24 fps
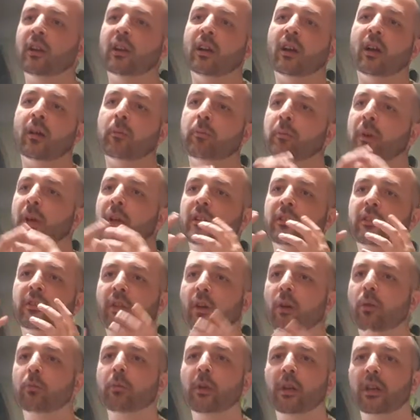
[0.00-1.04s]
and made so
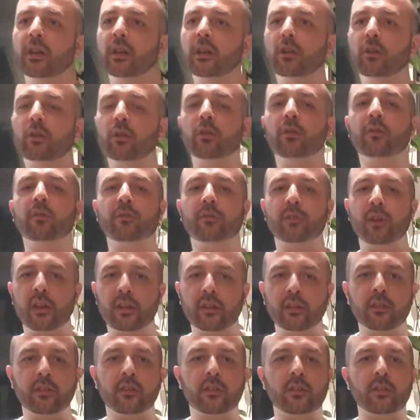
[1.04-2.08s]
many good
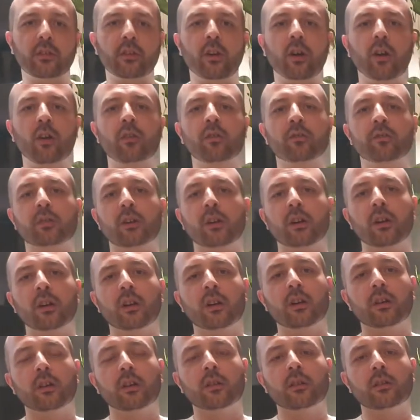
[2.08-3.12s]
friends
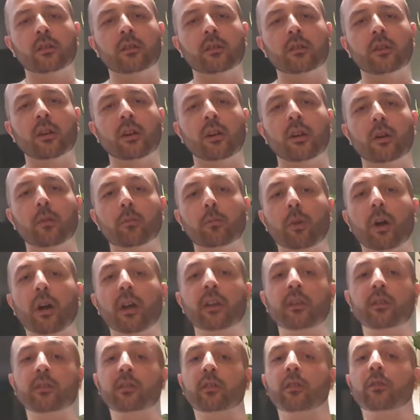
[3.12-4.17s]
over my
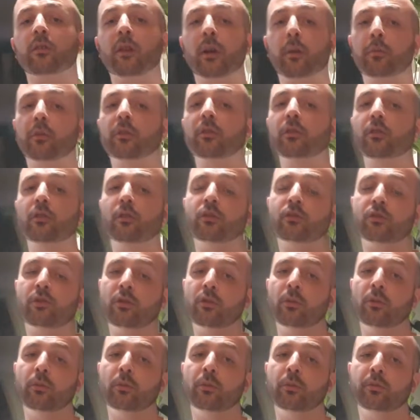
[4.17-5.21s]
Instagram and
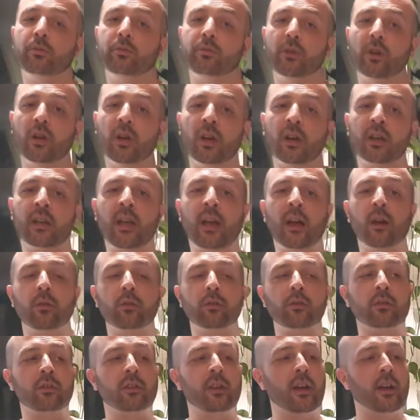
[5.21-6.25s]
YouTube
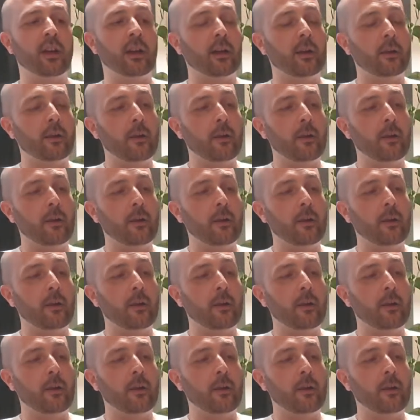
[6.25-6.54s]
accounts that,